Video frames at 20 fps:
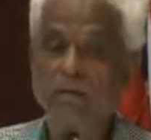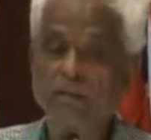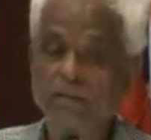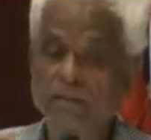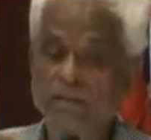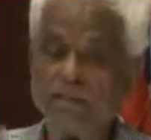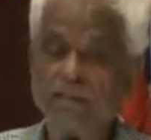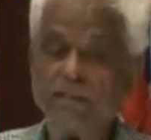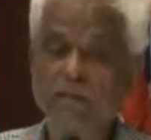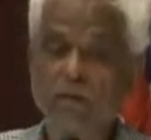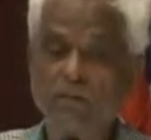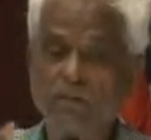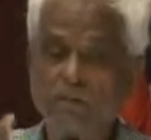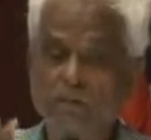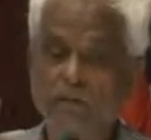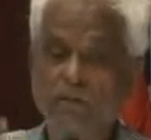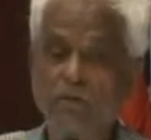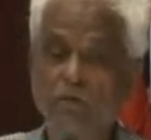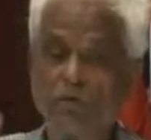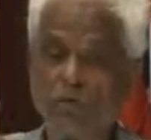visit of
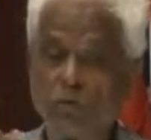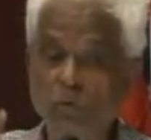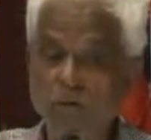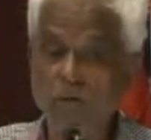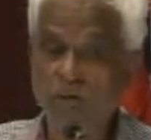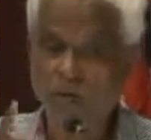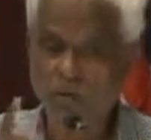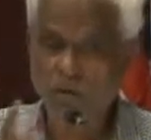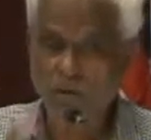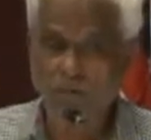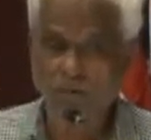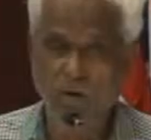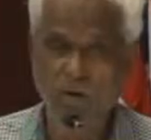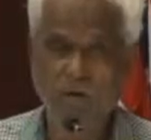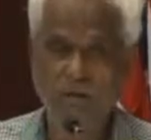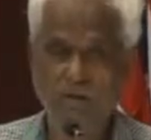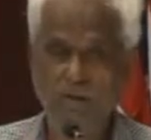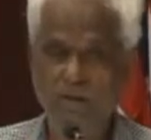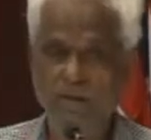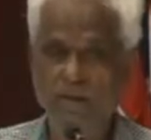King
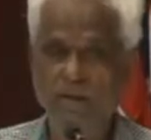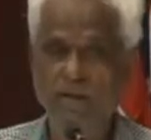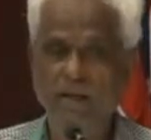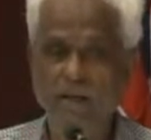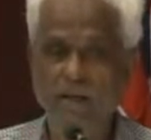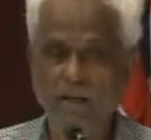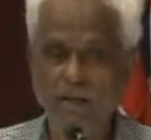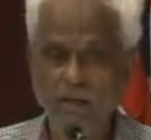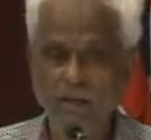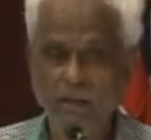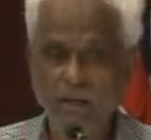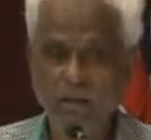Chulalongkorn to India